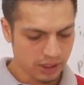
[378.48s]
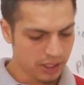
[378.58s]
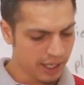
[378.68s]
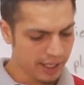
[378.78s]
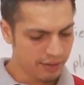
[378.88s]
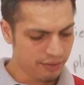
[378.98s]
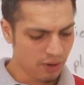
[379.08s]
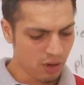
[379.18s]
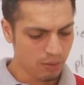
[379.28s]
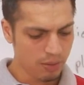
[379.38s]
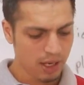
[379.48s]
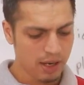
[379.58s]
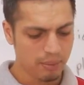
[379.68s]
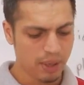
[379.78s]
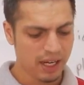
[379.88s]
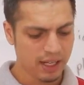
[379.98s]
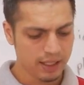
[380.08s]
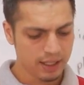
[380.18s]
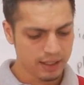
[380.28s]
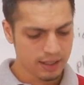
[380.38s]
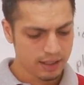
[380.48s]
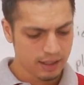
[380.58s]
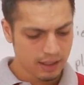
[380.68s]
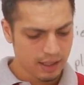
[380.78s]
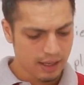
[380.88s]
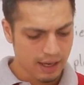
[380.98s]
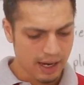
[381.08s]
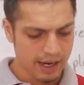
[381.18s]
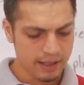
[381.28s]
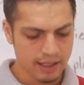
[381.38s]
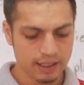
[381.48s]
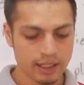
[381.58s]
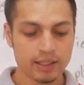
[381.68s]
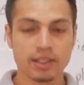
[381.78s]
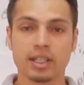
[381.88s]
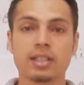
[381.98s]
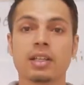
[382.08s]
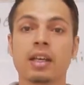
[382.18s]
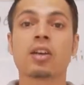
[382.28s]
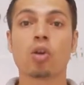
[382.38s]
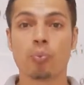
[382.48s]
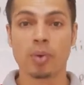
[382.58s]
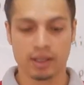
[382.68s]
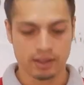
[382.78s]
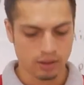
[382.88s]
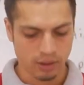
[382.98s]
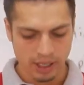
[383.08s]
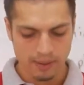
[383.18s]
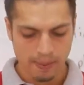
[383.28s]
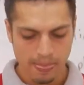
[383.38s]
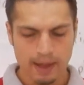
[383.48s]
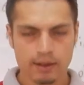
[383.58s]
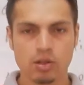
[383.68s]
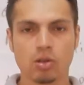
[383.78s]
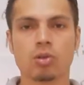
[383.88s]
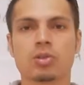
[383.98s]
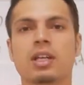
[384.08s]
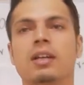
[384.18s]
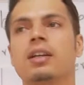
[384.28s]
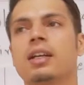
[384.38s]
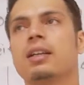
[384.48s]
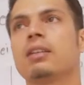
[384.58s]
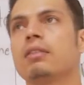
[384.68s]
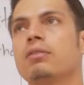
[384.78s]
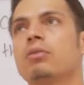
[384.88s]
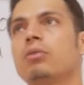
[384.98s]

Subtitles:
drink from, beakers and other science equipments, okay. So in